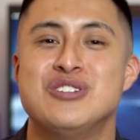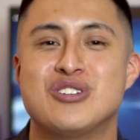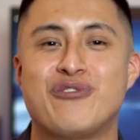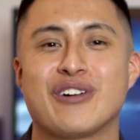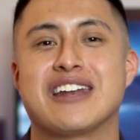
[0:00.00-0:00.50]

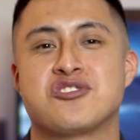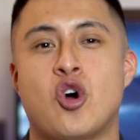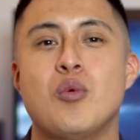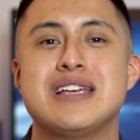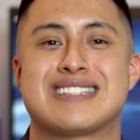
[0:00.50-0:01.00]
Don't forget, as
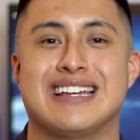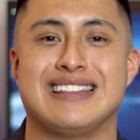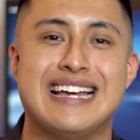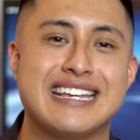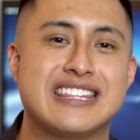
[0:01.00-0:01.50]
always, to
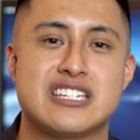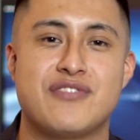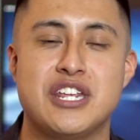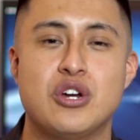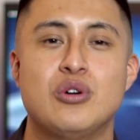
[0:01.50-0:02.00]
like this
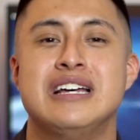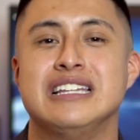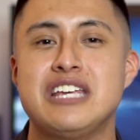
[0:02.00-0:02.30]
video,